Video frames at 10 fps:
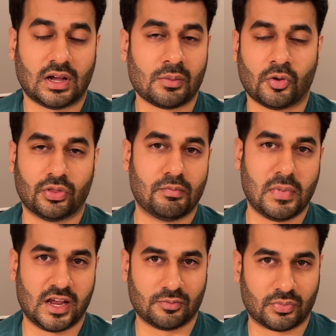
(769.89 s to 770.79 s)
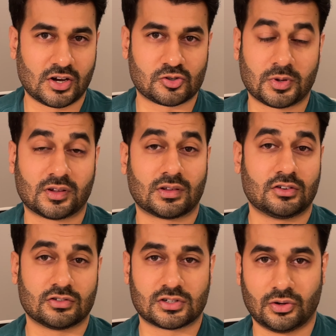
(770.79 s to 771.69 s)
I'm on the main branch because I
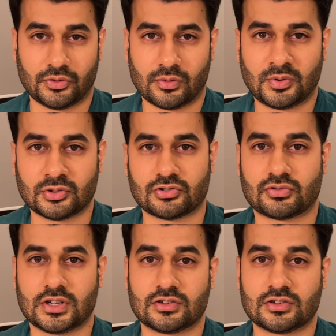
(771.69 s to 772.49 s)
just cloned the repository.